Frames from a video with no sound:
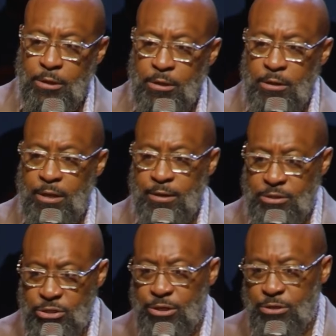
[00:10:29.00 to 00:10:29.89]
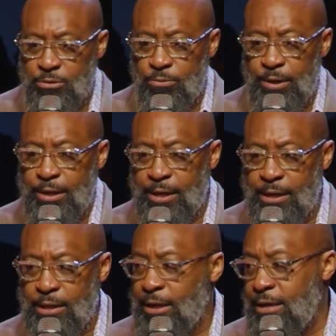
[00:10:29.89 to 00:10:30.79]
that are tucked away
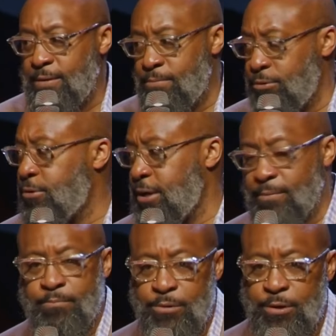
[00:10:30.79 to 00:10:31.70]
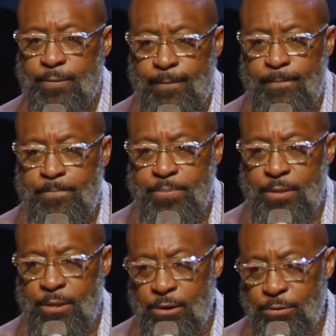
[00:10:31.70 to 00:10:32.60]
in the Hebrew hymn book
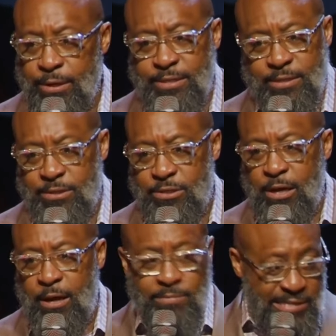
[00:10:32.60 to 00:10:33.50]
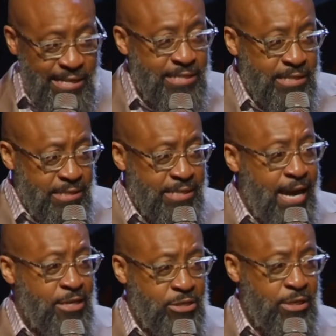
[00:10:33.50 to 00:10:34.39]
known as the Psalms. This is
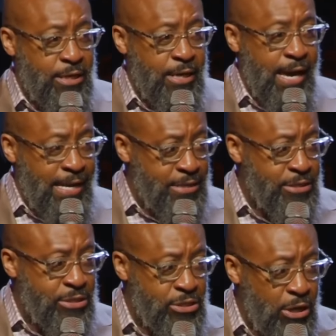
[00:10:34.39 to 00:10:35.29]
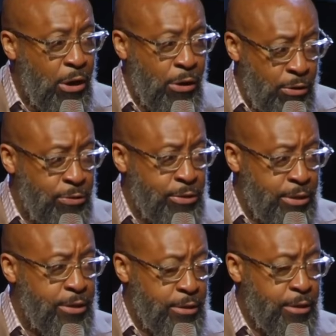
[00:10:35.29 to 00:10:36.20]
actually a
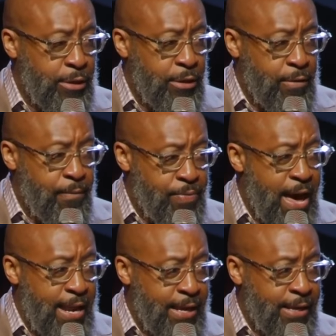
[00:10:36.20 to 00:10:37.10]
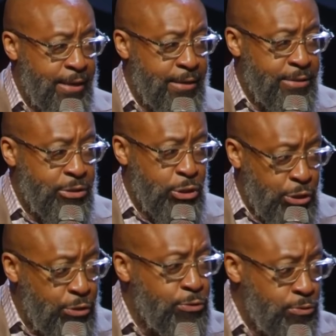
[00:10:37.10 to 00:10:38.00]
song that is
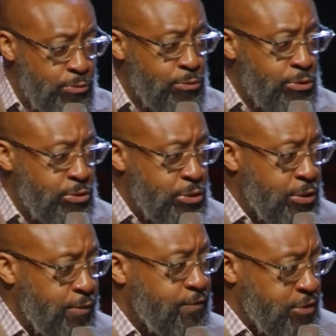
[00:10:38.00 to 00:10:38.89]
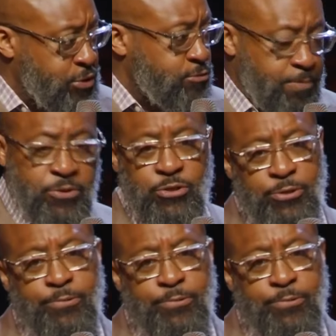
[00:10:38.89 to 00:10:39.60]
used for scripture.